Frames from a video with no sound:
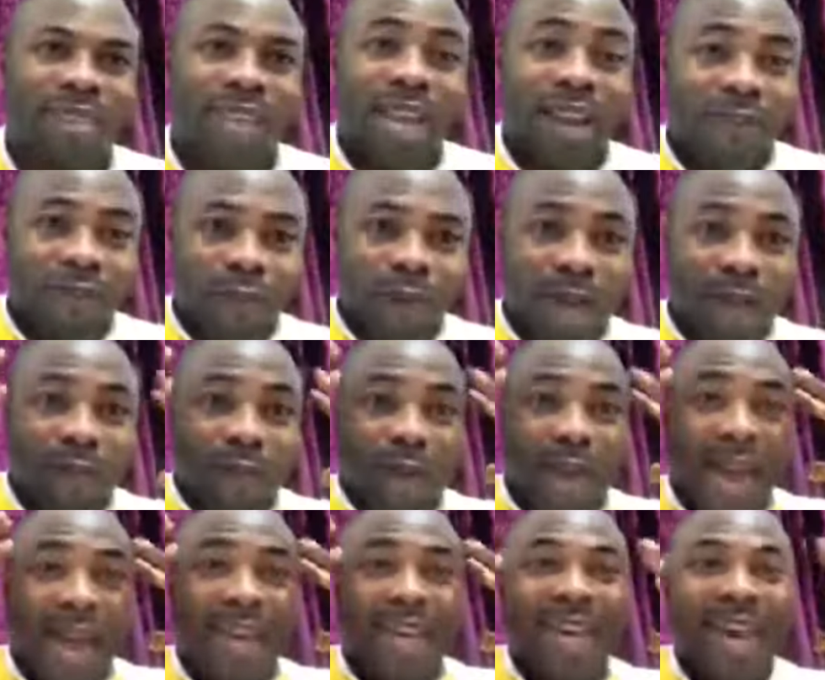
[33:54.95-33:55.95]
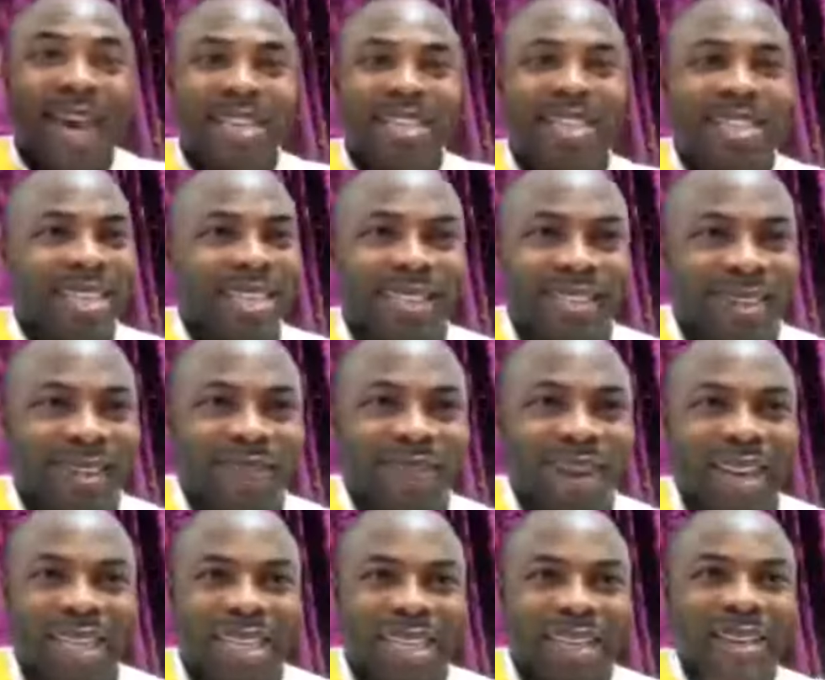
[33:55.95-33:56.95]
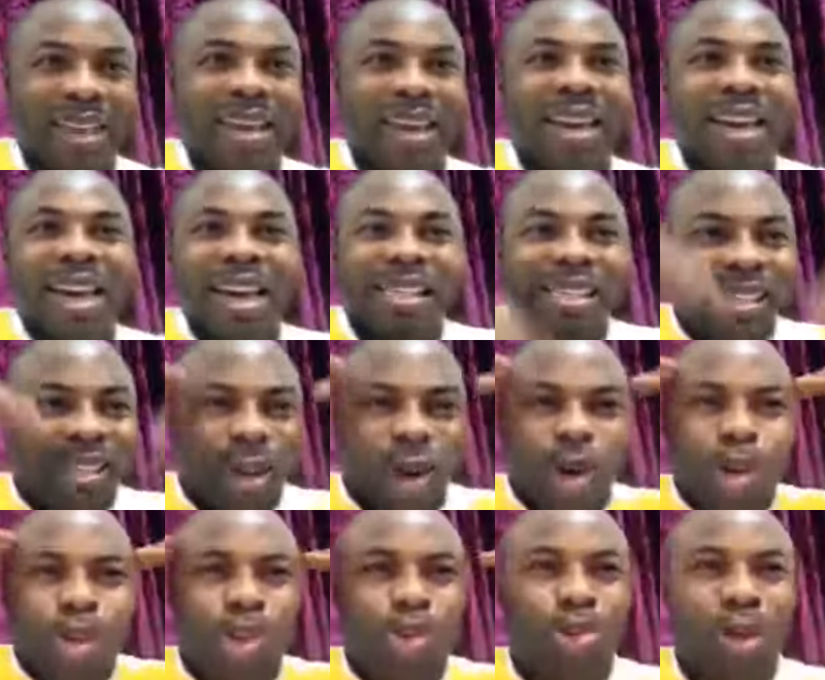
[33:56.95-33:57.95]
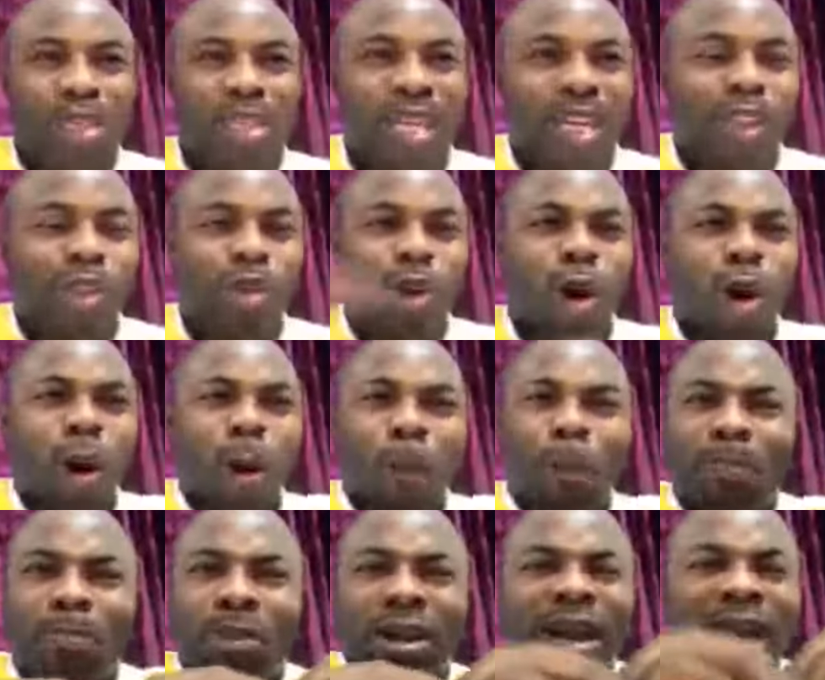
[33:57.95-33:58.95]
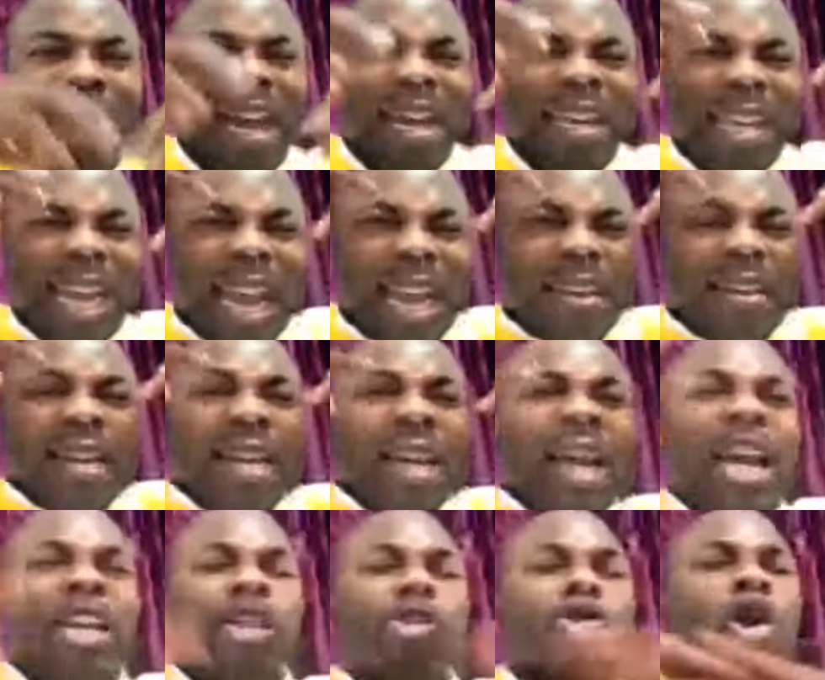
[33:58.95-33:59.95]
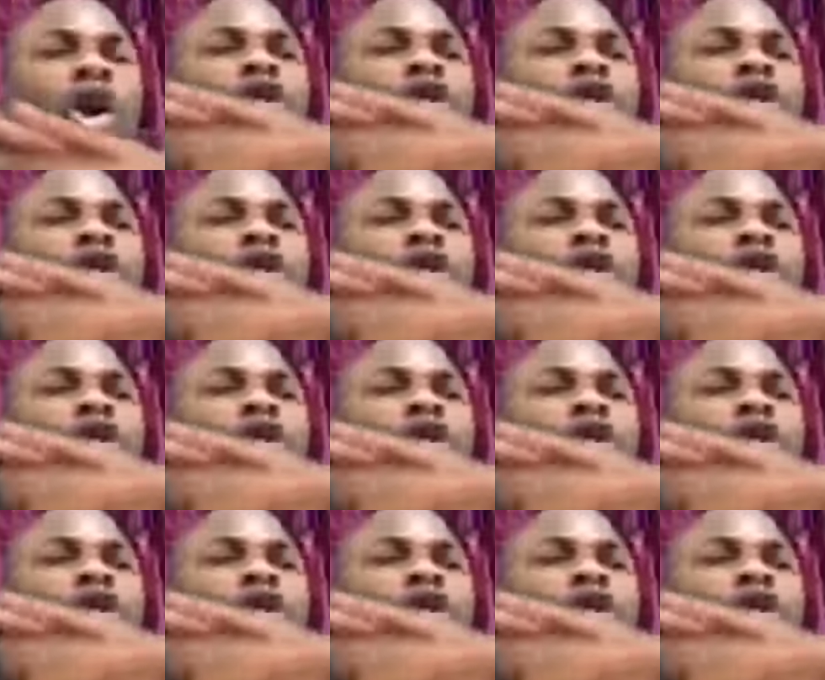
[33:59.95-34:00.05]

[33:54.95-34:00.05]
If, if you can catch this revelation, it's so sweet. It's so it, it's so